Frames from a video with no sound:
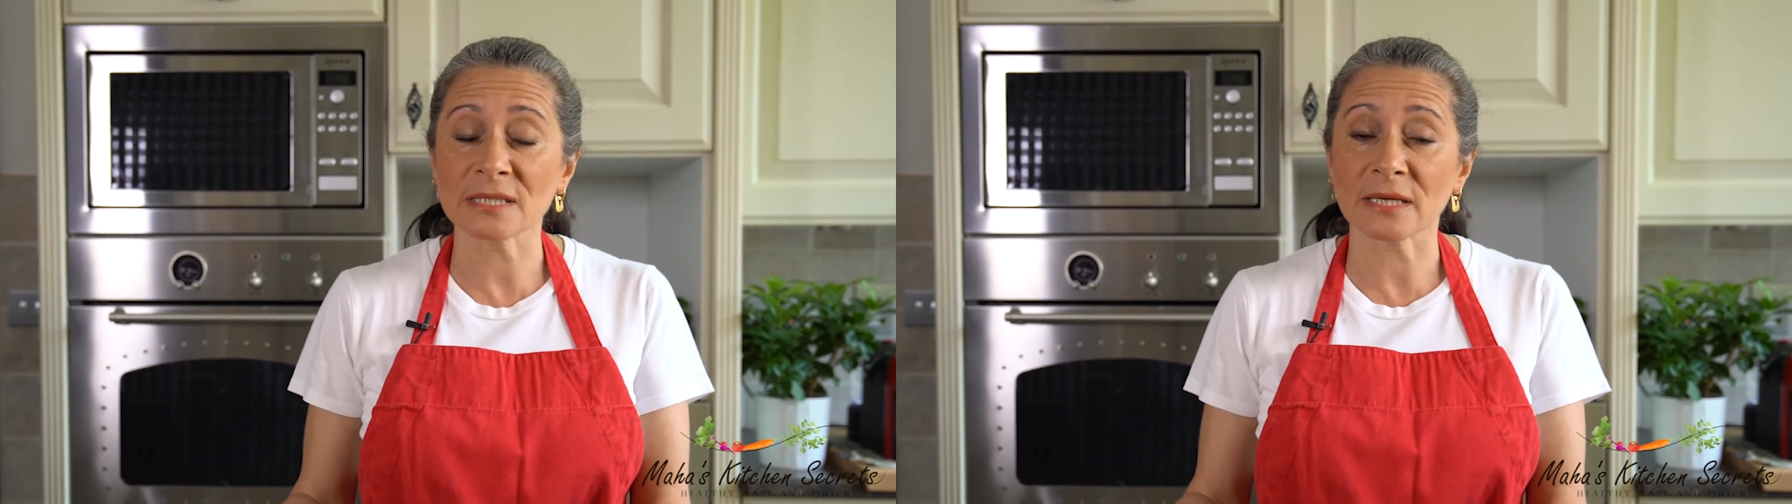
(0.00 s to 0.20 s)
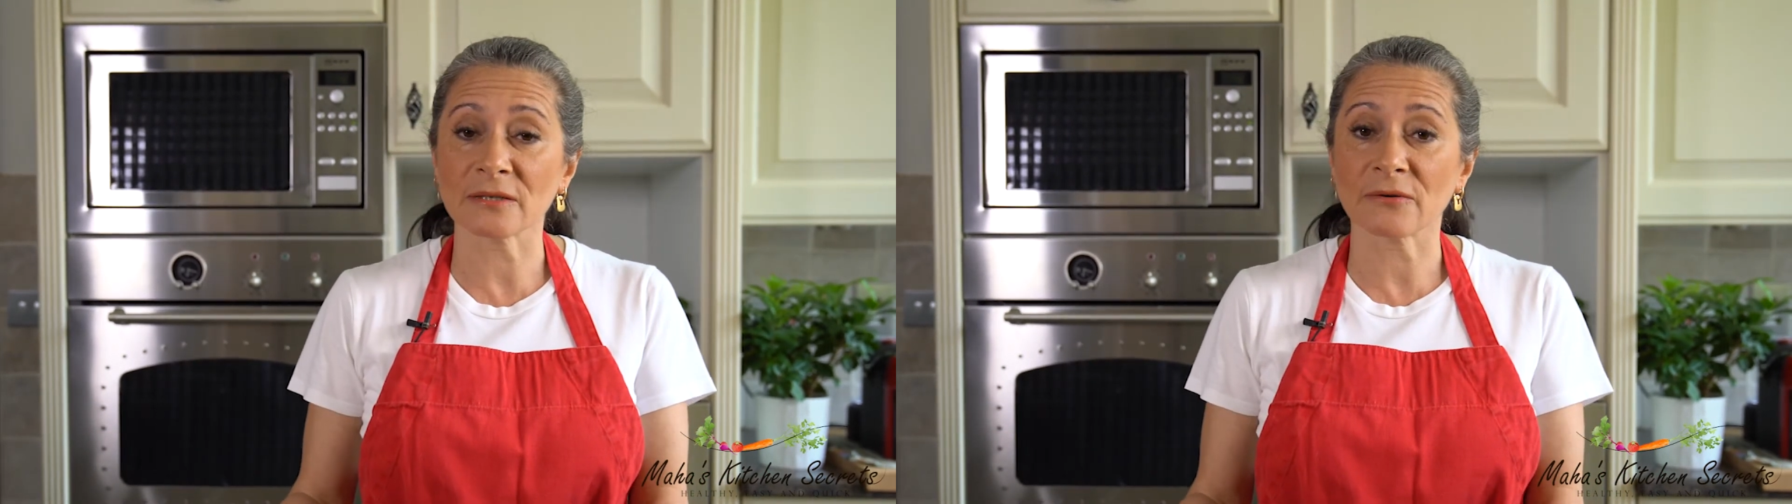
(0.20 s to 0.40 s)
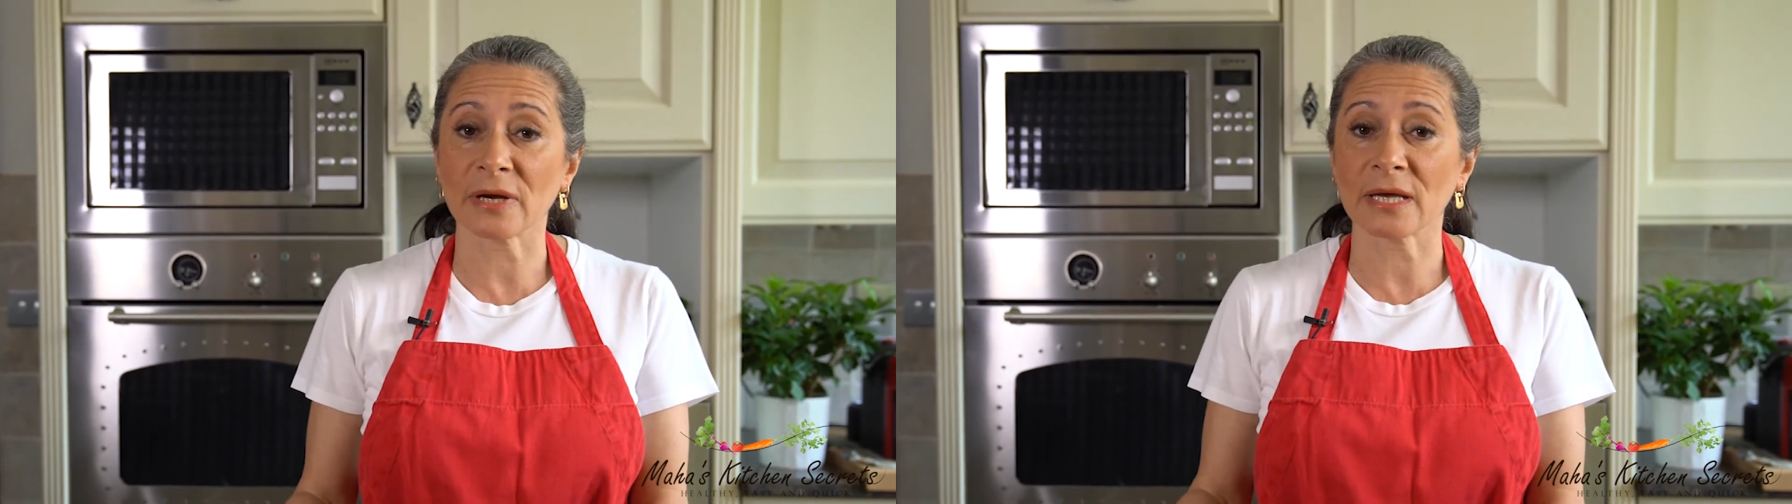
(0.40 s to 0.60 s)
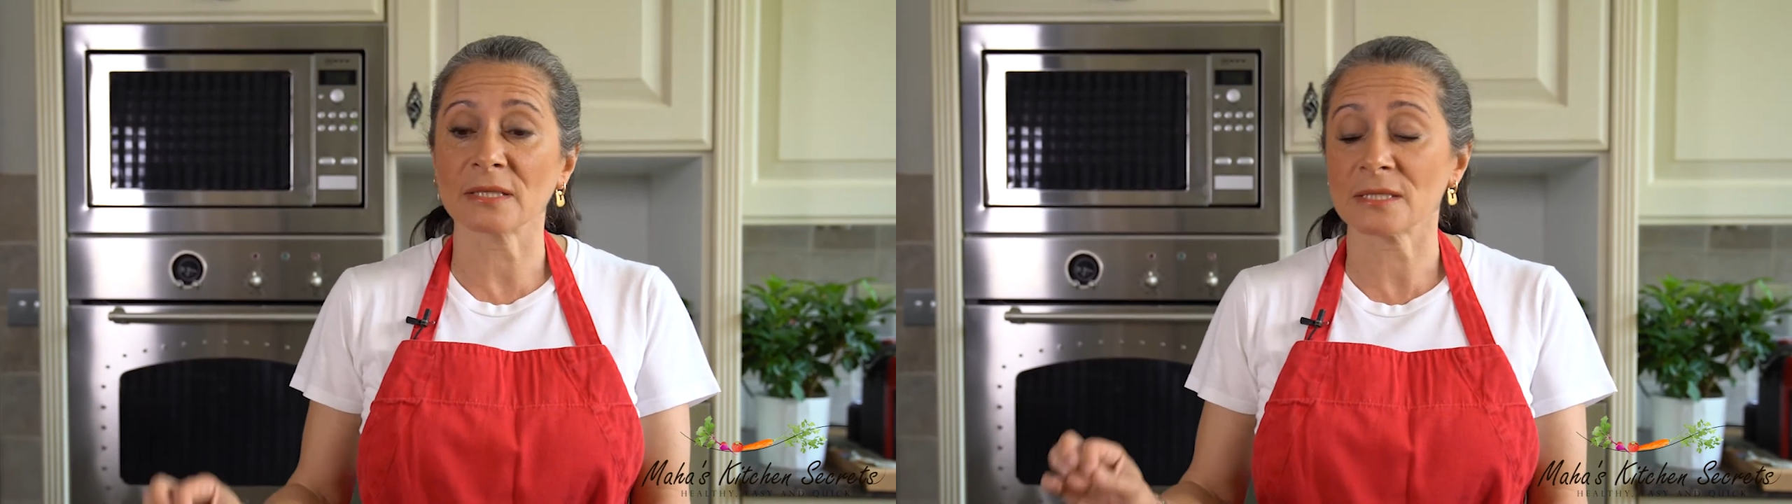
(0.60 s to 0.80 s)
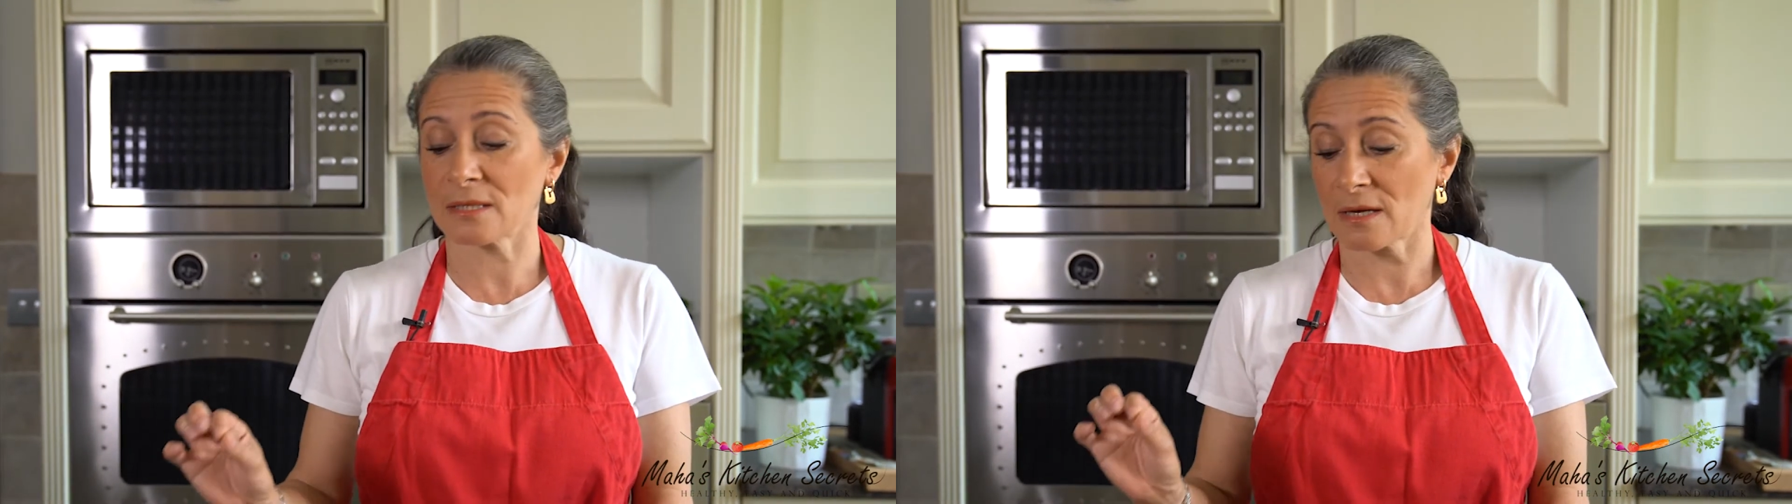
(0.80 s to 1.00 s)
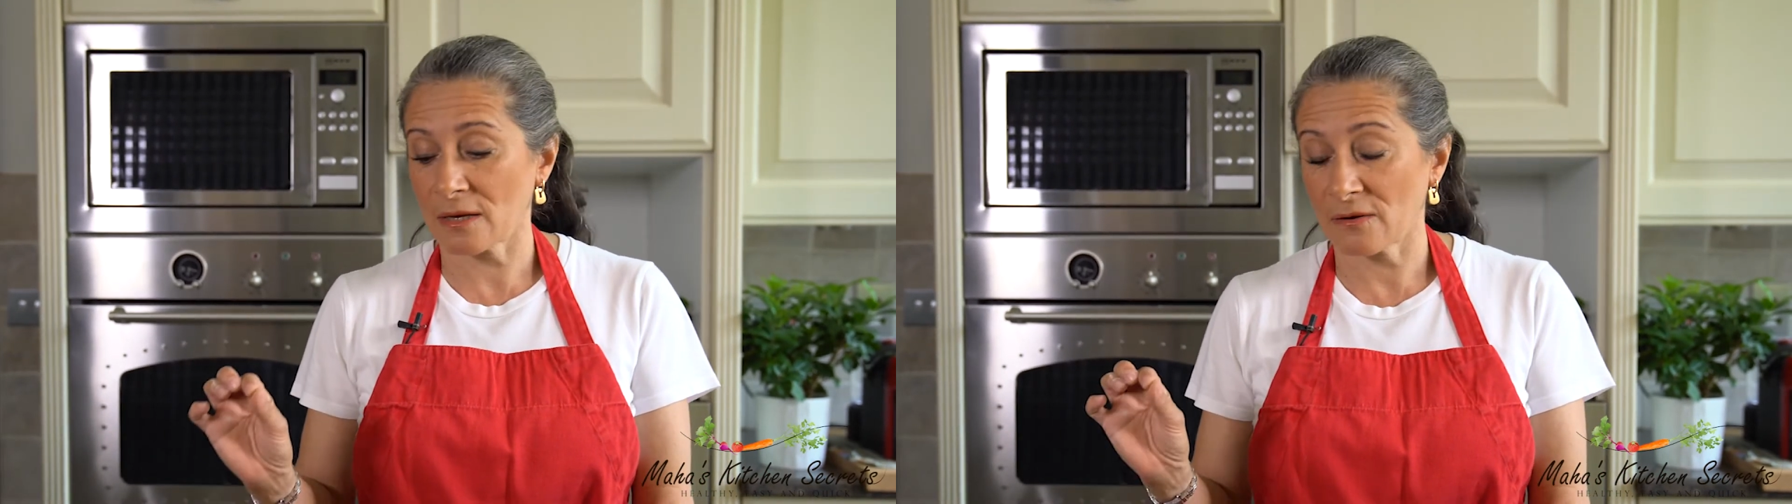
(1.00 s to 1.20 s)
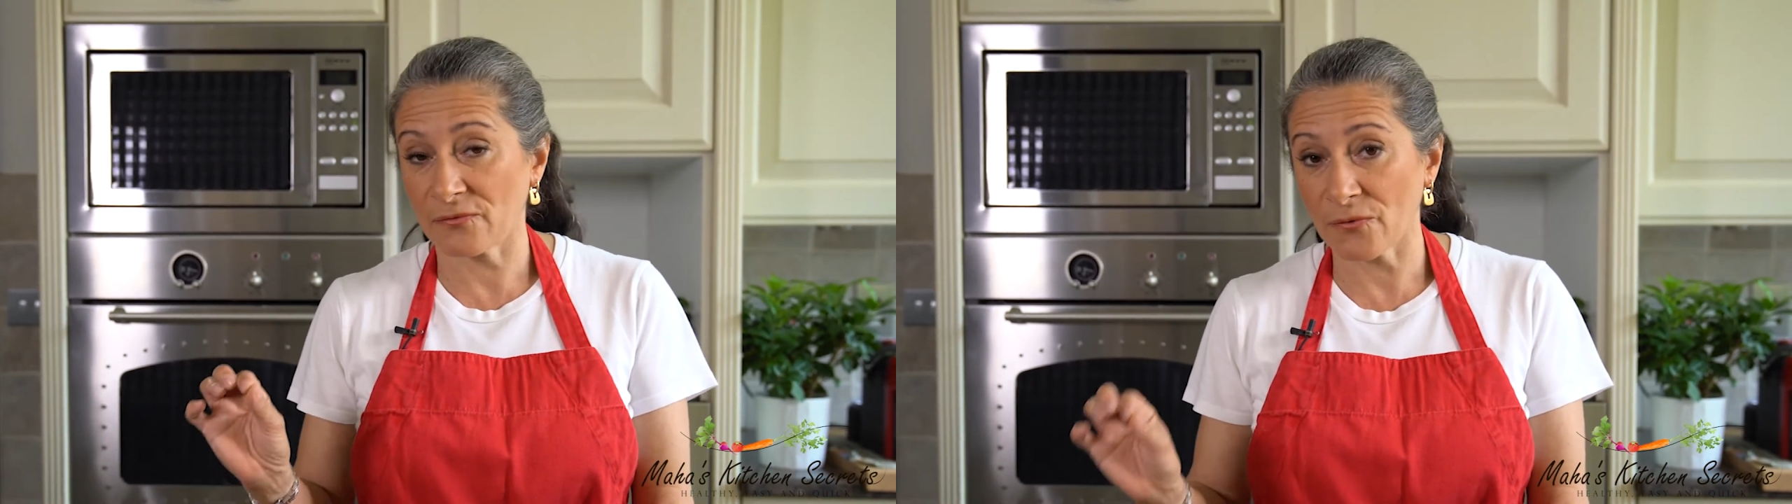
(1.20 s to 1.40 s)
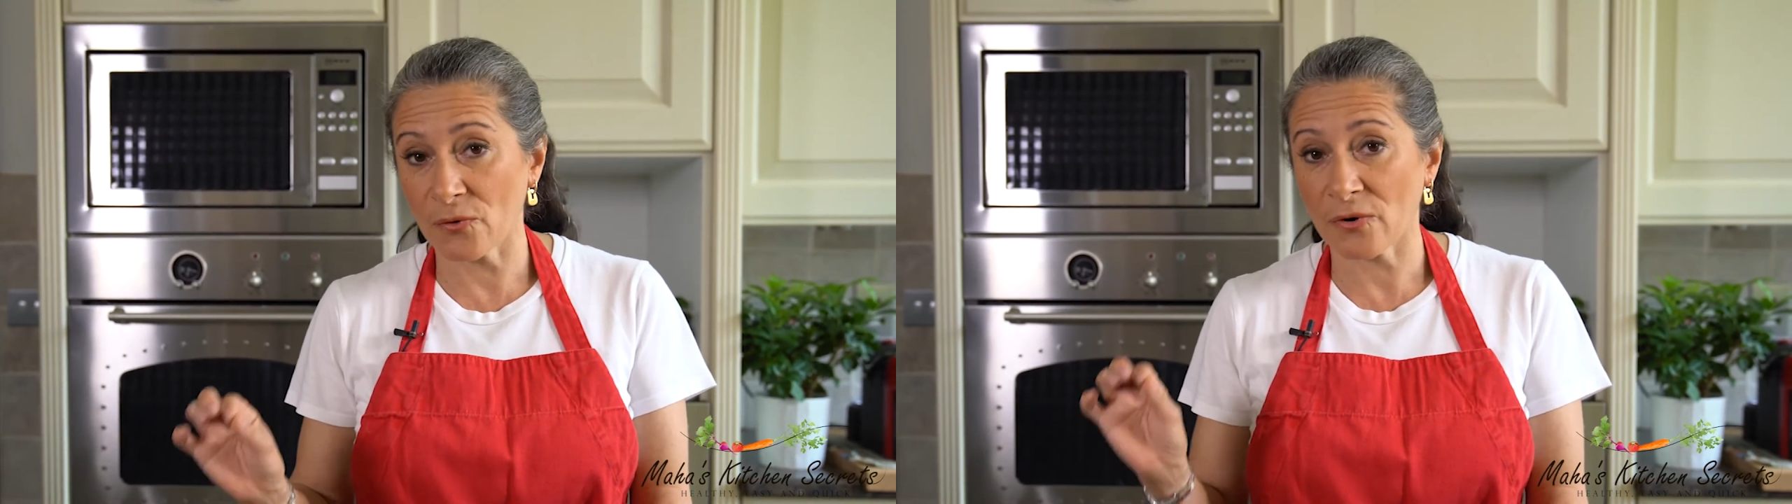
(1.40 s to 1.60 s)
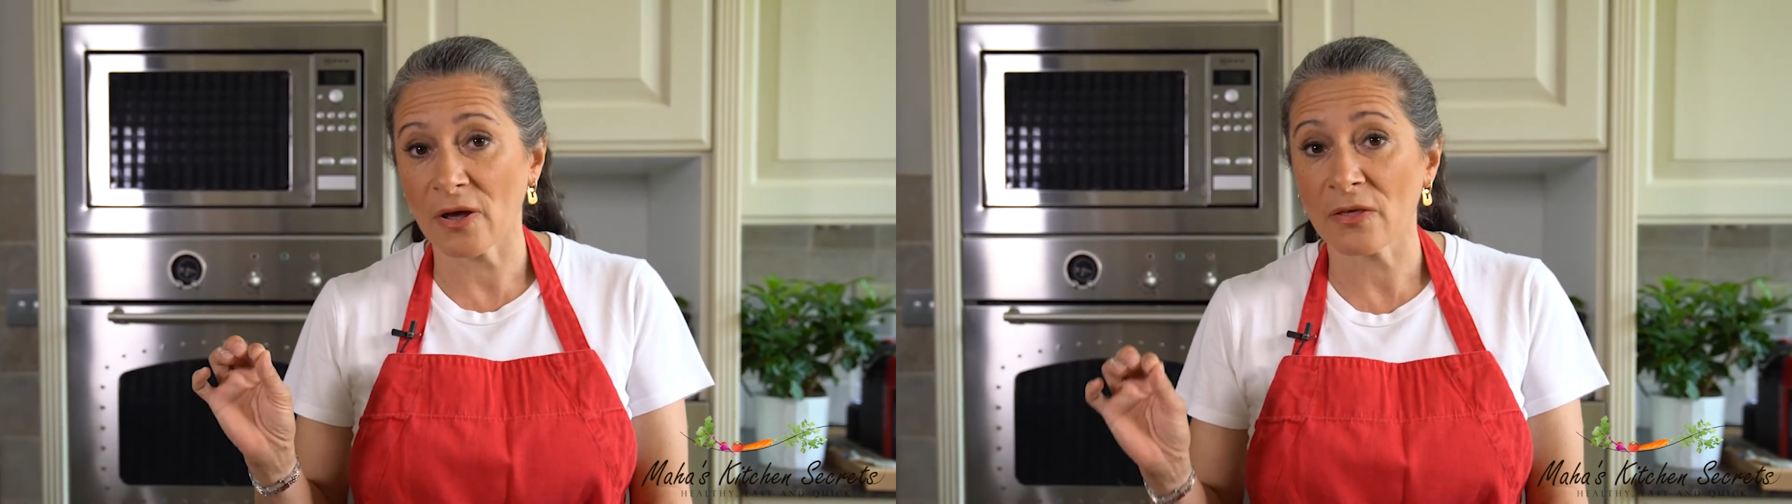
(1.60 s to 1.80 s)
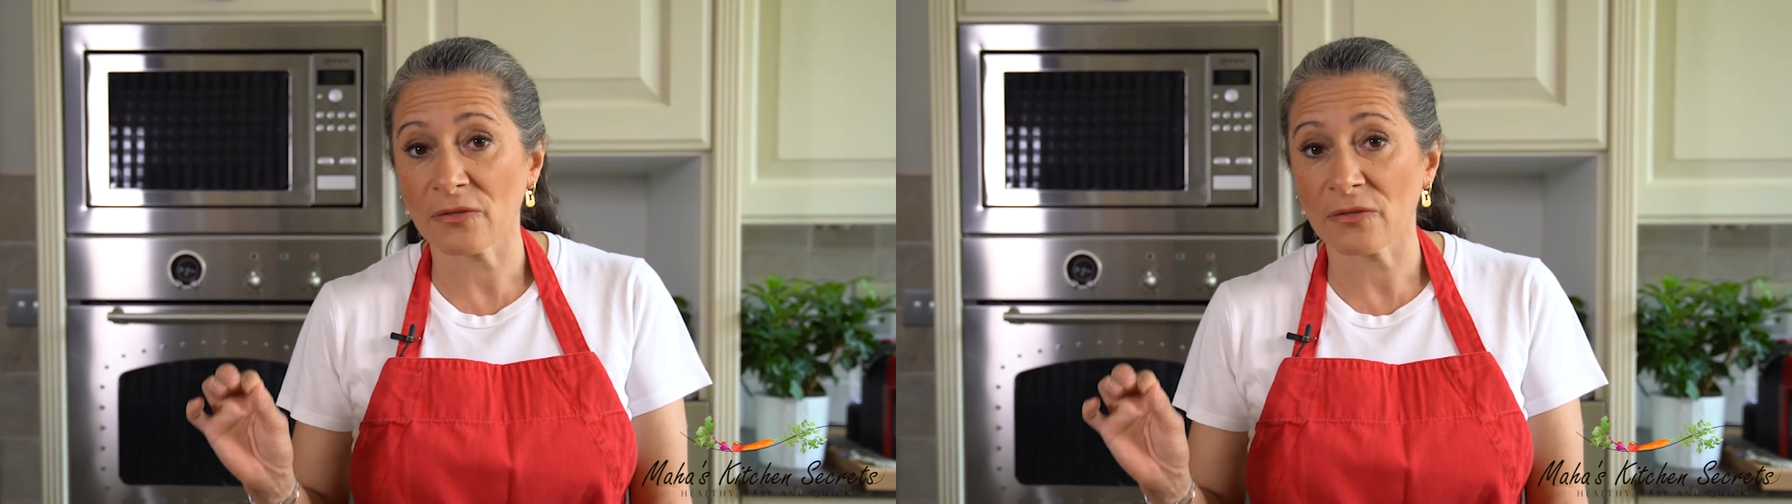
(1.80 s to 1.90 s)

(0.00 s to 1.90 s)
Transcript: centigrades for